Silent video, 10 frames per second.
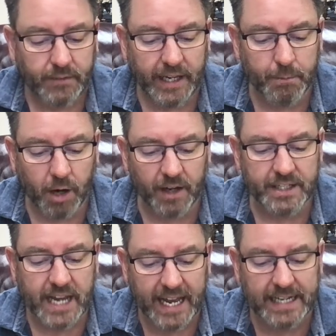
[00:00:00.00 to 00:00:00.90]
and brought
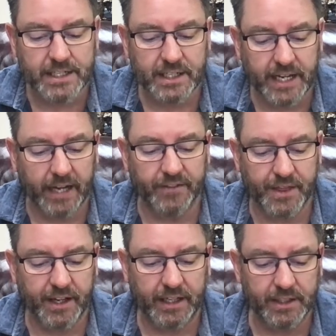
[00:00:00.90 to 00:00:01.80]
his head to David,
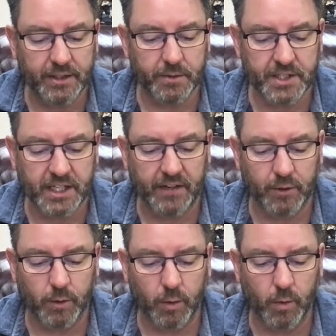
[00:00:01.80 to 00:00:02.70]
thinking to receive a
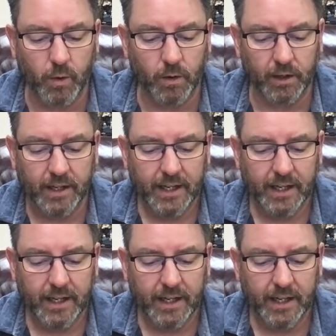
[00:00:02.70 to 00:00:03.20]
reward.